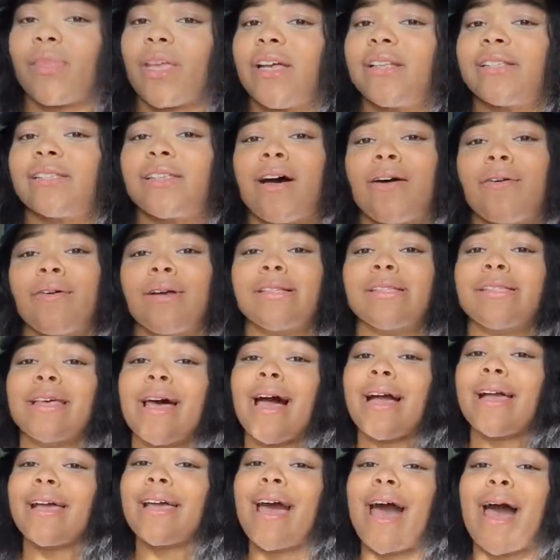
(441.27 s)
as long as
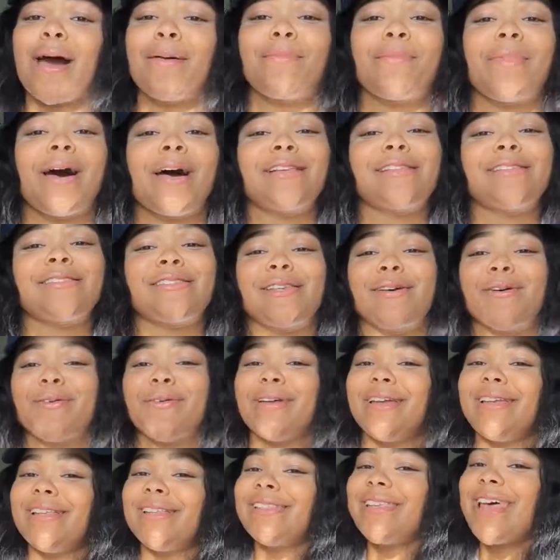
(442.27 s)
I got my
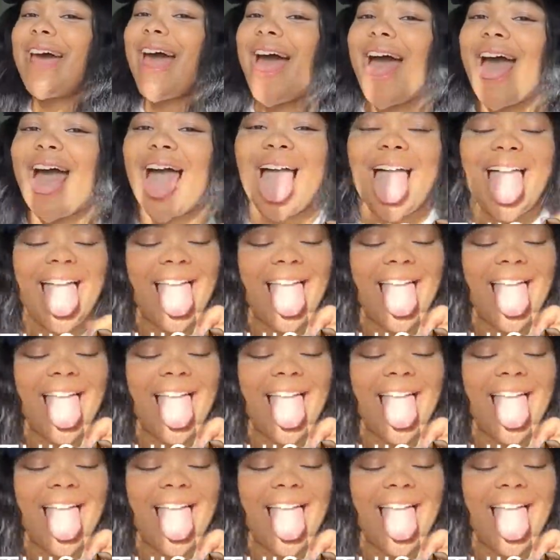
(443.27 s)
suit and tie